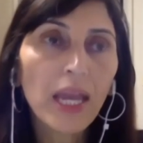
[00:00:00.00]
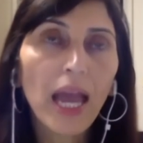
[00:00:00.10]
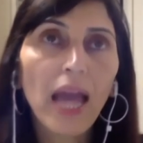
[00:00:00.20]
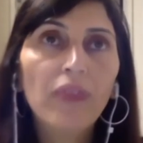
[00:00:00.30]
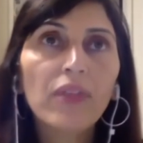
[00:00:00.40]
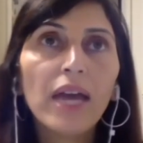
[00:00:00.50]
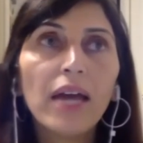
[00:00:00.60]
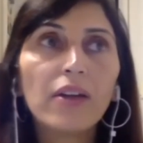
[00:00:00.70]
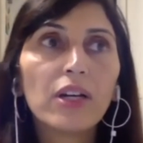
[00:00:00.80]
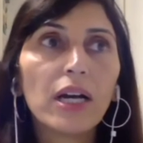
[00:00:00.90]
and
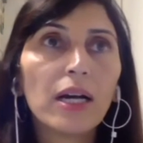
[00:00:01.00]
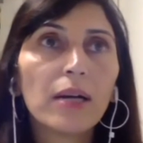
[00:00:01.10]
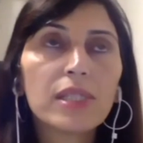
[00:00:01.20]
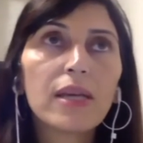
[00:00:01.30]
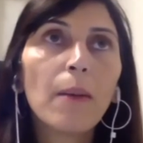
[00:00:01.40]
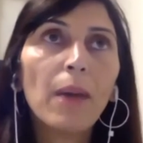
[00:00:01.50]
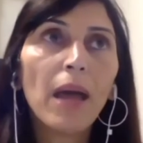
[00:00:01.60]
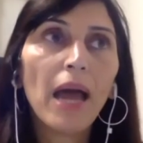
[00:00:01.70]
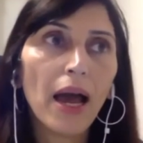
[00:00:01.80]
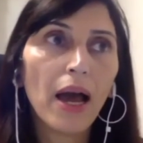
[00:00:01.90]
that
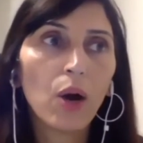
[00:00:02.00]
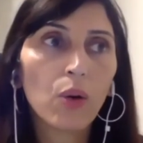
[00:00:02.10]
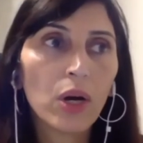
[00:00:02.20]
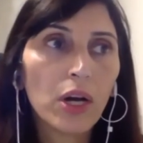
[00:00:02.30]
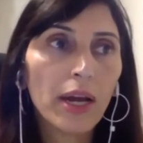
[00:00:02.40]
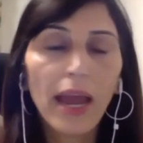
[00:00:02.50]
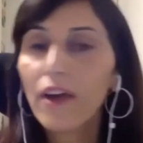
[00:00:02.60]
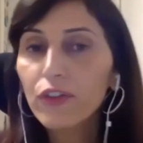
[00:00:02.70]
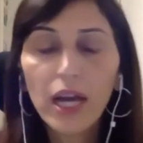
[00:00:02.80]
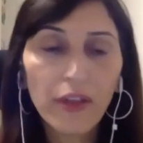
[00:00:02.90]
somehow
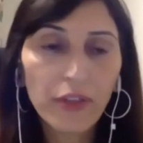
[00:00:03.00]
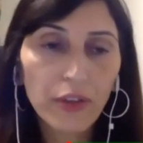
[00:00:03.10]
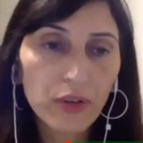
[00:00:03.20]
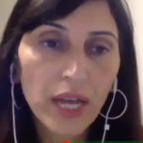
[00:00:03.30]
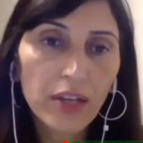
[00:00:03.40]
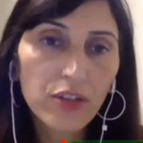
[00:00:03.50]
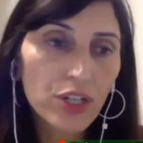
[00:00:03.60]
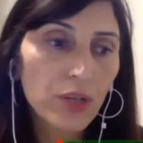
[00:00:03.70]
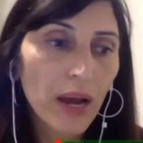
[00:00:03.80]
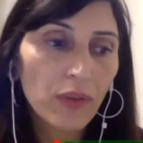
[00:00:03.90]
every other nation
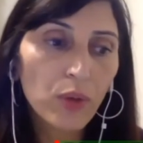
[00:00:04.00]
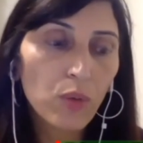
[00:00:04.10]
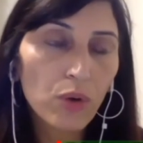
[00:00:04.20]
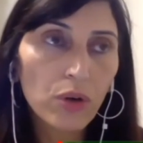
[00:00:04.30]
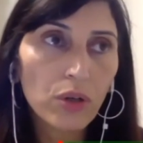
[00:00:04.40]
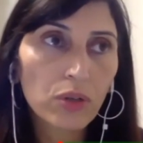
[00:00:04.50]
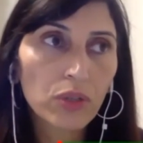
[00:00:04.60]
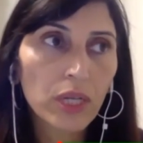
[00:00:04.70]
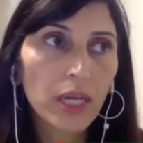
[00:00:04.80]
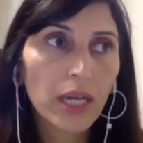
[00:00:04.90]
around the world
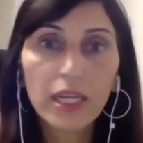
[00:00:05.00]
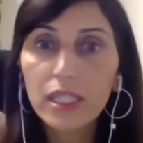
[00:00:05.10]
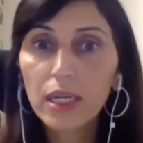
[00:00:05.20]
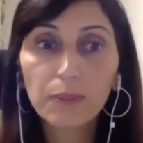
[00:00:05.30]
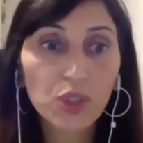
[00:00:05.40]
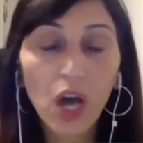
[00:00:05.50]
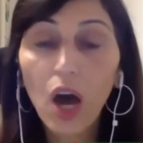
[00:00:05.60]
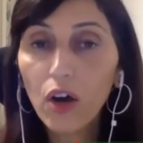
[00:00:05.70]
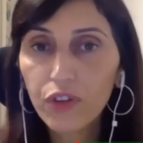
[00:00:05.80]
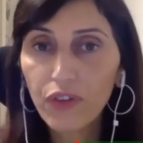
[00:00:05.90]
is
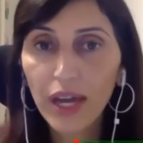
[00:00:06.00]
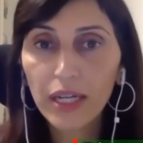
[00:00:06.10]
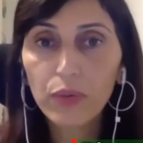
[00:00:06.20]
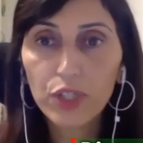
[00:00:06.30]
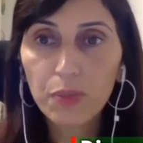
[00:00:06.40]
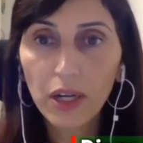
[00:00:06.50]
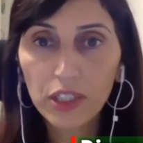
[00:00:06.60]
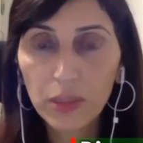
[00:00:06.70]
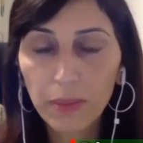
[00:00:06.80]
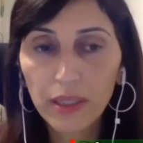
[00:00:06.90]
absolved of any
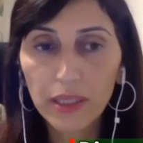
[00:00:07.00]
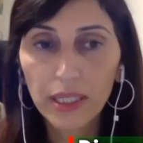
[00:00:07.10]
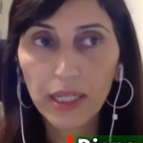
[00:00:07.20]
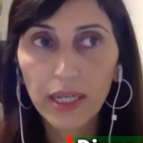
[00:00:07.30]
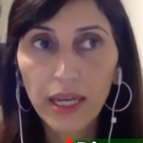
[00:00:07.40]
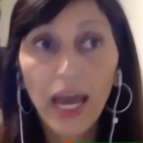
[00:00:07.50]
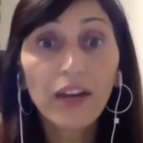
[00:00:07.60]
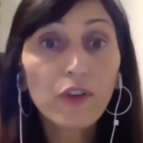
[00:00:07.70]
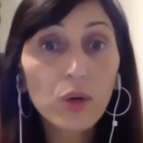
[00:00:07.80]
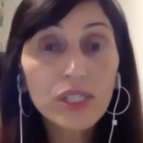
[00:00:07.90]
responsibility. And
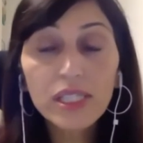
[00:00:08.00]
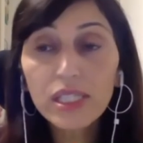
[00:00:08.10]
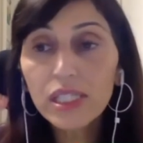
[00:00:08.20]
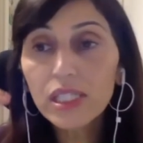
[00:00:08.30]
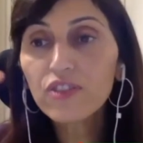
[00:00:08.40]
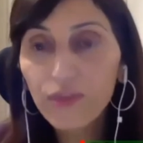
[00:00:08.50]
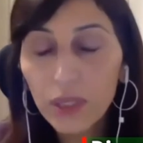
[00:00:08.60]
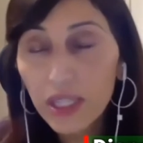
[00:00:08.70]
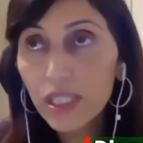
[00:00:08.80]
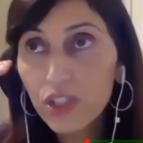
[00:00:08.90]
of course, this
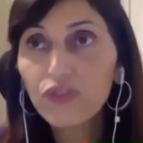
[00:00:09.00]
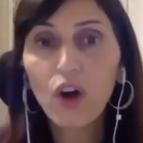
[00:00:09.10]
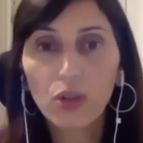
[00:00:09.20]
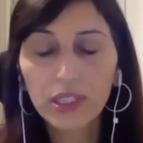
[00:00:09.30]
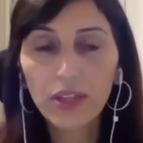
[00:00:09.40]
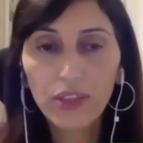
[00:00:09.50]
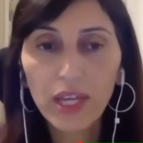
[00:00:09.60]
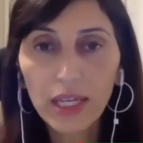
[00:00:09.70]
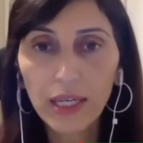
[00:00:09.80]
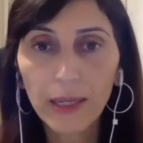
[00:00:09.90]
is faulty
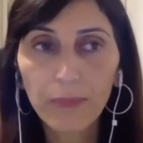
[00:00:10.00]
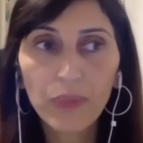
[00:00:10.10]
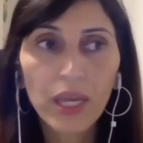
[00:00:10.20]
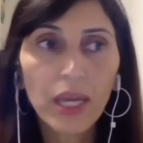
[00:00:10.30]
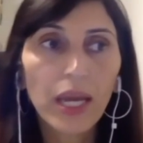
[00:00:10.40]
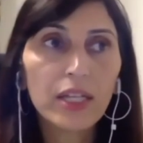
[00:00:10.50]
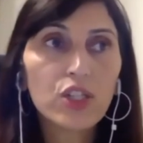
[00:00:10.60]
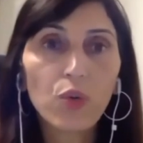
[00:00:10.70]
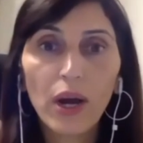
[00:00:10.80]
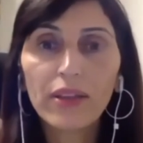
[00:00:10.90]
thinking. It's
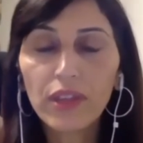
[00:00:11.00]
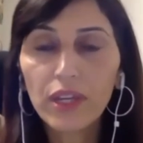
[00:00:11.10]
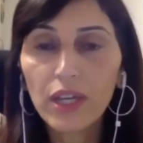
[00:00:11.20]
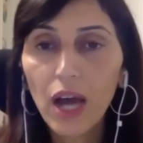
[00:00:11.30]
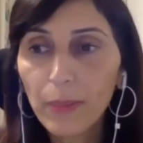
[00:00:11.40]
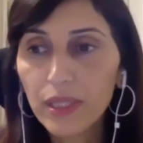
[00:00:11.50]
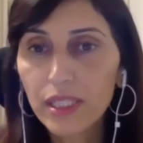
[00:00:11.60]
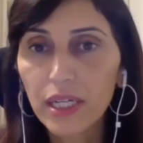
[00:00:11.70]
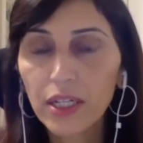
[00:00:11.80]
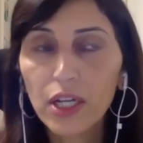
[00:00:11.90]
quite the
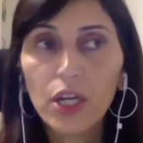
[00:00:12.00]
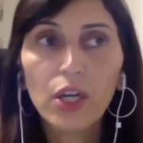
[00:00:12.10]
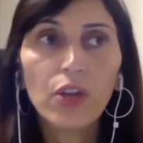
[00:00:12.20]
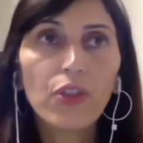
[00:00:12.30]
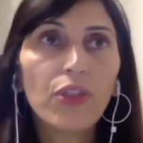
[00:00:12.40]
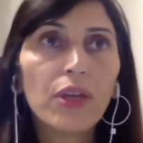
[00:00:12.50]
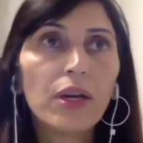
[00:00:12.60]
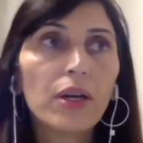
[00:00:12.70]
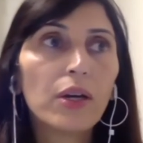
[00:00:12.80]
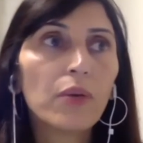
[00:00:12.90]
opposite.
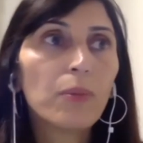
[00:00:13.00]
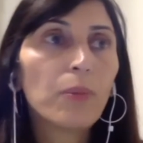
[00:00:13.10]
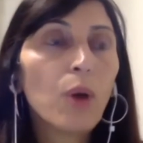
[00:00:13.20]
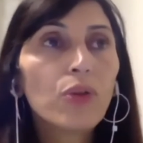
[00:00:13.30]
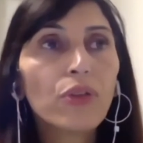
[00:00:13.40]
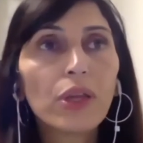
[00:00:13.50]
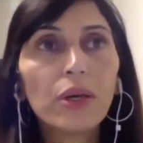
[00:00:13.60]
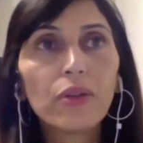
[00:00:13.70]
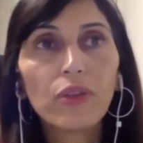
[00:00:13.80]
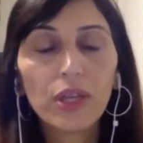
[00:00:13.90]
Both
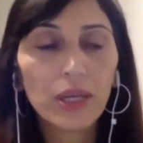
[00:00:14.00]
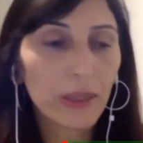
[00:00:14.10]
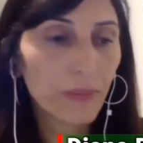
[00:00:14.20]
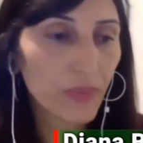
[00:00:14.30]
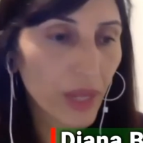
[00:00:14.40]
the